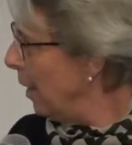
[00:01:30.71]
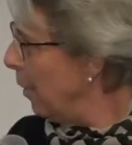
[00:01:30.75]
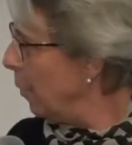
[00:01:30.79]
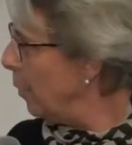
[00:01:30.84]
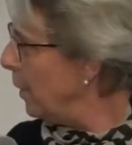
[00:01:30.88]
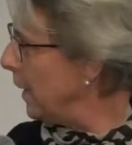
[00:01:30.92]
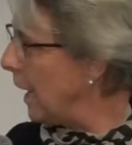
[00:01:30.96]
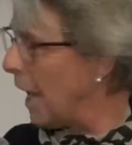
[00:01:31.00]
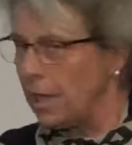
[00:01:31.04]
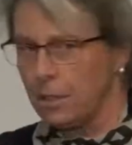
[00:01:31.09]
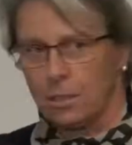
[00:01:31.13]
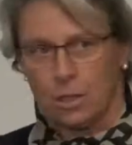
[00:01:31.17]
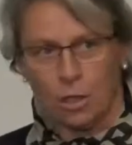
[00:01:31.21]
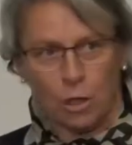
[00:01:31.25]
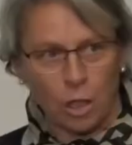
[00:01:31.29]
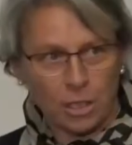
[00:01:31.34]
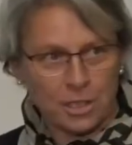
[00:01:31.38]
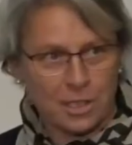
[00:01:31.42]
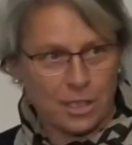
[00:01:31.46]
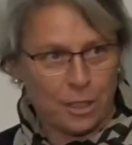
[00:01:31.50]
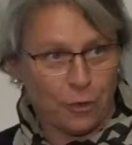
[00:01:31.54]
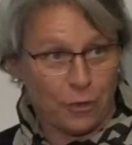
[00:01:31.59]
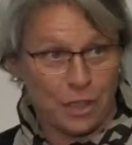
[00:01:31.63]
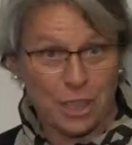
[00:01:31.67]
We had
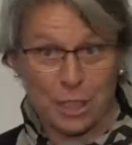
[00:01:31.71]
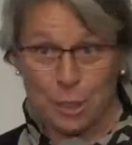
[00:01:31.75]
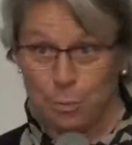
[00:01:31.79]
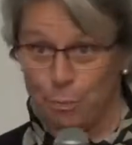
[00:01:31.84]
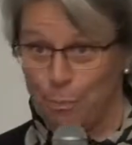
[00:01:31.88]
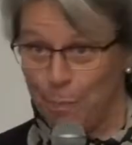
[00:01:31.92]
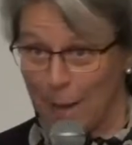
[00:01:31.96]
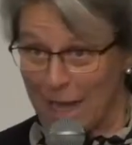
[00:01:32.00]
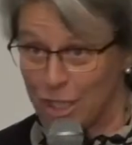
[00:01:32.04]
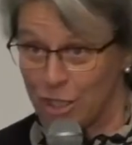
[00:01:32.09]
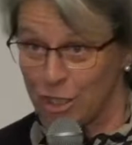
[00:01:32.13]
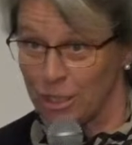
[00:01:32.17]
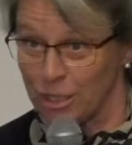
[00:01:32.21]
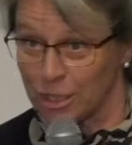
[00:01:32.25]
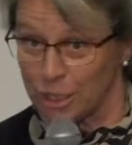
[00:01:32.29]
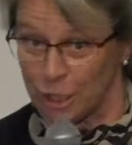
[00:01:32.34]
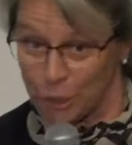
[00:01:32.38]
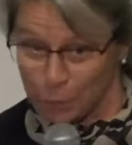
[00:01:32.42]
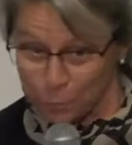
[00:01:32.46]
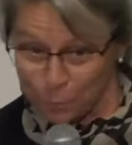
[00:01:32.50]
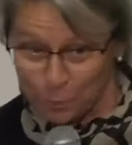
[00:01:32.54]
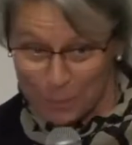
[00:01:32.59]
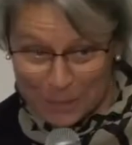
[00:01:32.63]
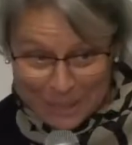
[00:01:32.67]
lots of special
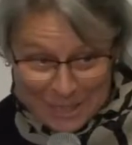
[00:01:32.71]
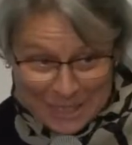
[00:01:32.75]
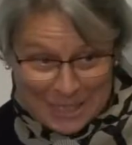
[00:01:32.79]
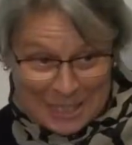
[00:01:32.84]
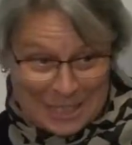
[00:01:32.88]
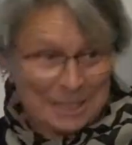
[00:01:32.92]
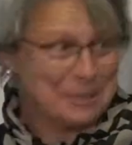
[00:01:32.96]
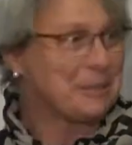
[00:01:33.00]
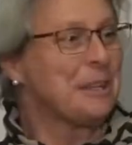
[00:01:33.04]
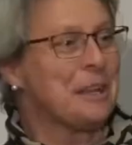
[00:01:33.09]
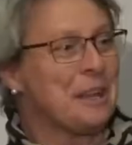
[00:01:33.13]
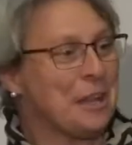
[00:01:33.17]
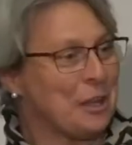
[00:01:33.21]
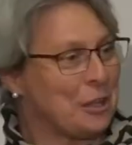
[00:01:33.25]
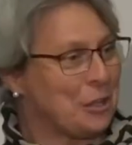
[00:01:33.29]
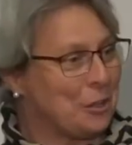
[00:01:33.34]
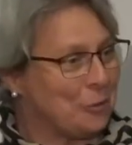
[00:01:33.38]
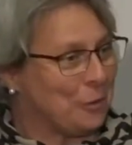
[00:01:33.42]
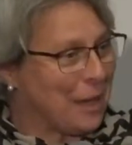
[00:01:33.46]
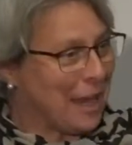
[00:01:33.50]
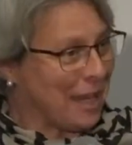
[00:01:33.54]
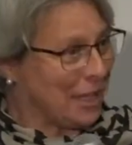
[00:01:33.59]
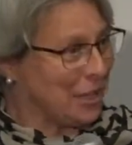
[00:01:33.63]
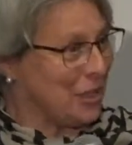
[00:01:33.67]
tools
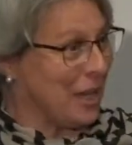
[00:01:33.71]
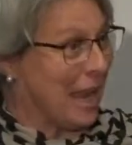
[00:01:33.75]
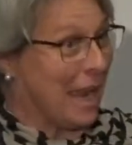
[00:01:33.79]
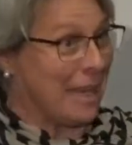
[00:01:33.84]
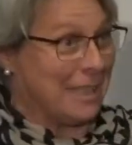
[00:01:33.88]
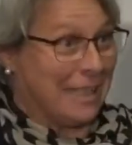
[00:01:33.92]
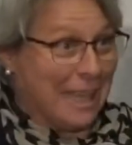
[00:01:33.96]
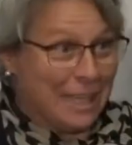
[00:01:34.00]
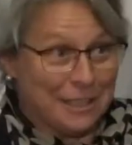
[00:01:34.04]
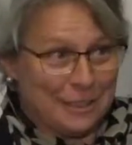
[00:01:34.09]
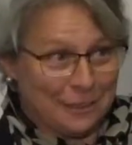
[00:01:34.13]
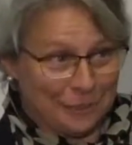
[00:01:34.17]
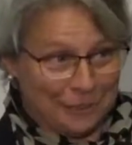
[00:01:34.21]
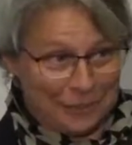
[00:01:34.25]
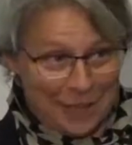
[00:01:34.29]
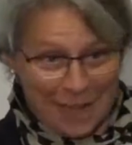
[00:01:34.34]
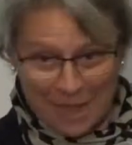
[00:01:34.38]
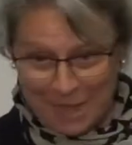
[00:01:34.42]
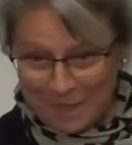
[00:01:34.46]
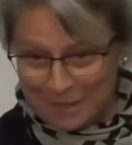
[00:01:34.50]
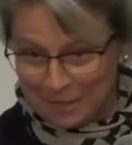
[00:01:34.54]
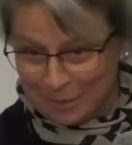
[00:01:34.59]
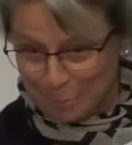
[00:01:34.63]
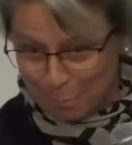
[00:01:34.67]
to actually
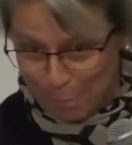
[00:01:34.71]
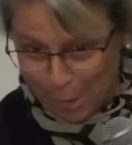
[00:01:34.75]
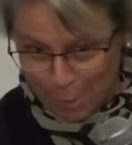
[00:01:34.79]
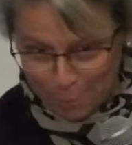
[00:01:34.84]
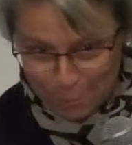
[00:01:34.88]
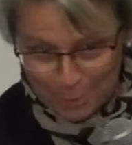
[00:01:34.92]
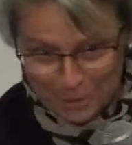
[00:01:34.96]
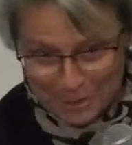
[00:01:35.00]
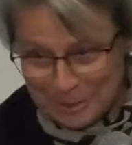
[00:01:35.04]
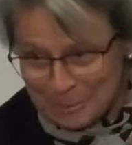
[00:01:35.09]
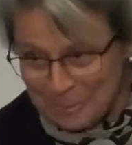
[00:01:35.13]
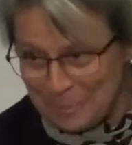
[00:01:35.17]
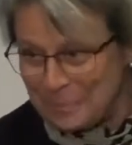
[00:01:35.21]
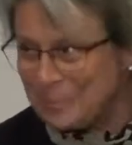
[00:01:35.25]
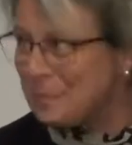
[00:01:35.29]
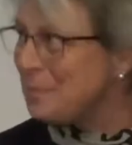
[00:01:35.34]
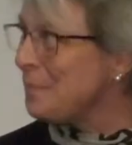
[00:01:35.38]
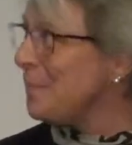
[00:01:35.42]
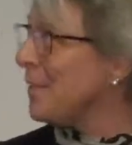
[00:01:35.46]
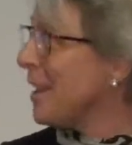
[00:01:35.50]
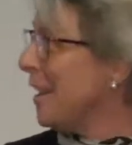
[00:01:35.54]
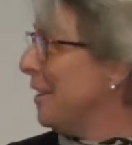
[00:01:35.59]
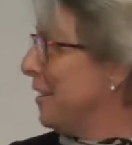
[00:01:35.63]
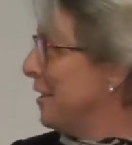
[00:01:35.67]
identify the mold.
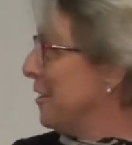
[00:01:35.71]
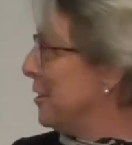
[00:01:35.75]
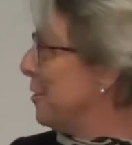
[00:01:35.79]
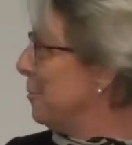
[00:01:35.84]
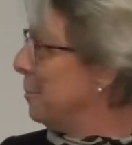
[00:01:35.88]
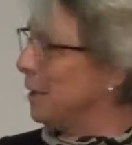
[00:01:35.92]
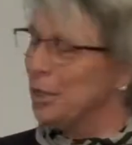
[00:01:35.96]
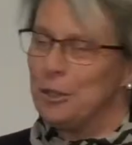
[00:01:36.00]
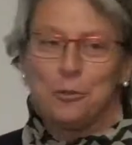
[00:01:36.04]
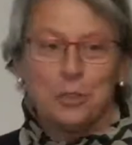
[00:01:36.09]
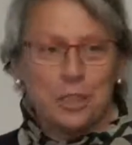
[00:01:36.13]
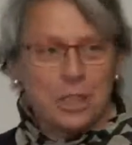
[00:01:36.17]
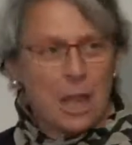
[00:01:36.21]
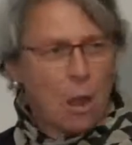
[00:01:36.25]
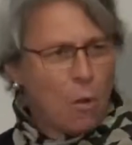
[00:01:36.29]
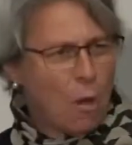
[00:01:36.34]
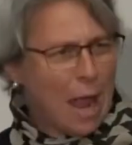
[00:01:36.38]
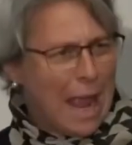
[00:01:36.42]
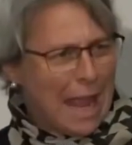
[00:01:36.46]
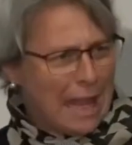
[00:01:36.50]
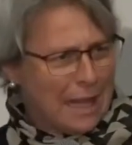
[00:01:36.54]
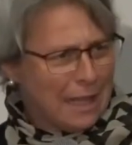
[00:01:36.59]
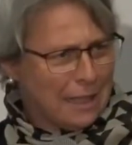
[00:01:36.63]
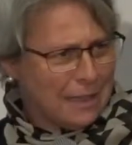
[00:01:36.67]
So we used
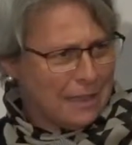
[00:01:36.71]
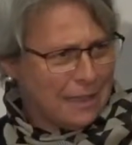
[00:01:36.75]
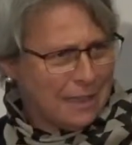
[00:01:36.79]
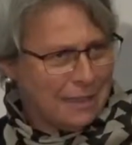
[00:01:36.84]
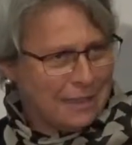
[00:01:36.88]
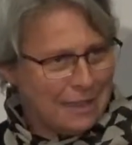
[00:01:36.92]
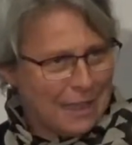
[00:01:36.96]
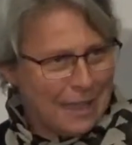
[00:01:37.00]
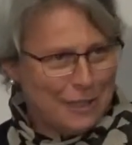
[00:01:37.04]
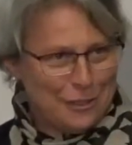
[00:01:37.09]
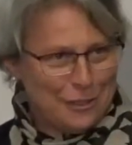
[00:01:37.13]
our LED